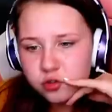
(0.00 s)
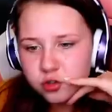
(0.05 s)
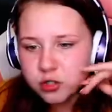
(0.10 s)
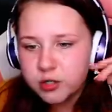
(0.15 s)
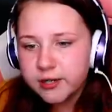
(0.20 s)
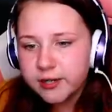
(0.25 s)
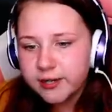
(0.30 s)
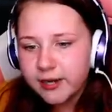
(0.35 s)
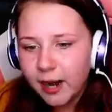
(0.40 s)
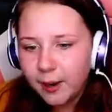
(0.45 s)
Do
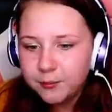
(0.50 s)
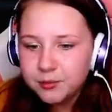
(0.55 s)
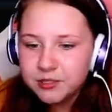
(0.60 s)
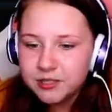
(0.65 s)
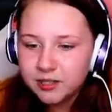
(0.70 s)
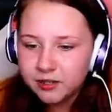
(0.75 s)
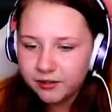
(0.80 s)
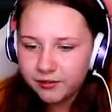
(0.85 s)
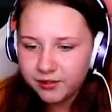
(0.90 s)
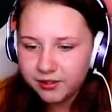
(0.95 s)
you need help?
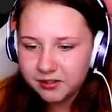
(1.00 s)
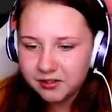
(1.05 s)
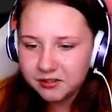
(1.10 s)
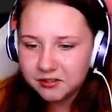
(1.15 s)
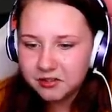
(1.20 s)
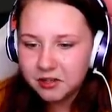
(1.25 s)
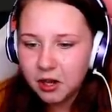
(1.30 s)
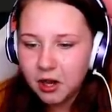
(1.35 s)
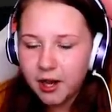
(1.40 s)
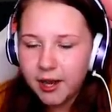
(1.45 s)
Seriously, this
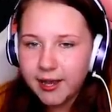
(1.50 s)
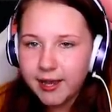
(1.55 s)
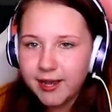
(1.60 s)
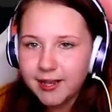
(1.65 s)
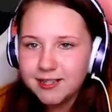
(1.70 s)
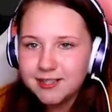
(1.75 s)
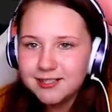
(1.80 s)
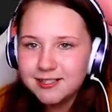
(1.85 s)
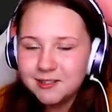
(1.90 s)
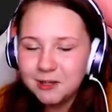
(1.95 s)
guy
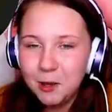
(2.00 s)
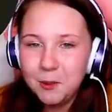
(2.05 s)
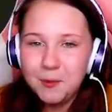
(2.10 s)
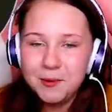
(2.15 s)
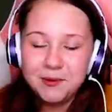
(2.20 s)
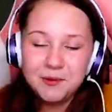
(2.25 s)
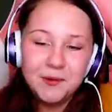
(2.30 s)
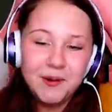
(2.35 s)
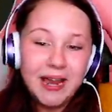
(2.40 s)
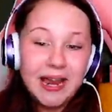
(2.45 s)
is so
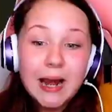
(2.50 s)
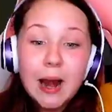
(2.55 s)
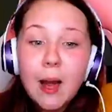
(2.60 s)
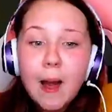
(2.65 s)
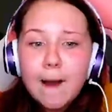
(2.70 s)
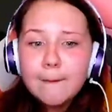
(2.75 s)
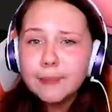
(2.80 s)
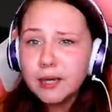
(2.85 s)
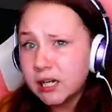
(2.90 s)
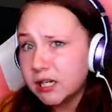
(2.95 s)
annoying.
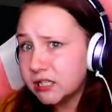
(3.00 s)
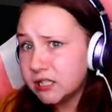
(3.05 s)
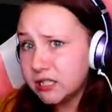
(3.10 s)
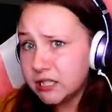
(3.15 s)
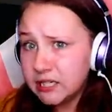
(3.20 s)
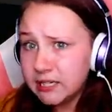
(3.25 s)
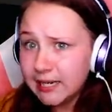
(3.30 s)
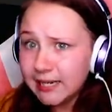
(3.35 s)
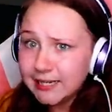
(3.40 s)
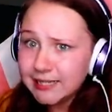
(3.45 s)
But I'll
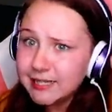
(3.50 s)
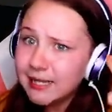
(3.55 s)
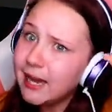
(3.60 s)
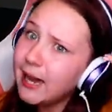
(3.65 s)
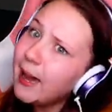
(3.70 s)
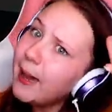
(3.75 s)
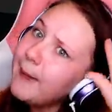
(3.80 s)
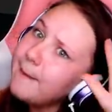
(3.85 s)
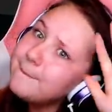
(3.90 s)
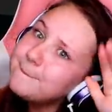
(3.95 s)
see you next
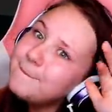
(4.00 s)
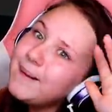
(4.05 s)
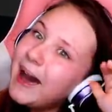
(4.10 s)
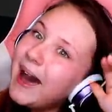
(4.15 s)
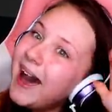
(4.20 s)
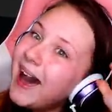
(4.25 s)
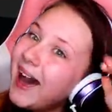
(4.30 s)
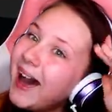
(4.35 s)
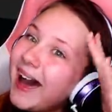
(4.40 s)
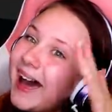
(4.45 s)
time.
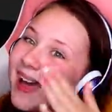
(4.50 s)
Bye.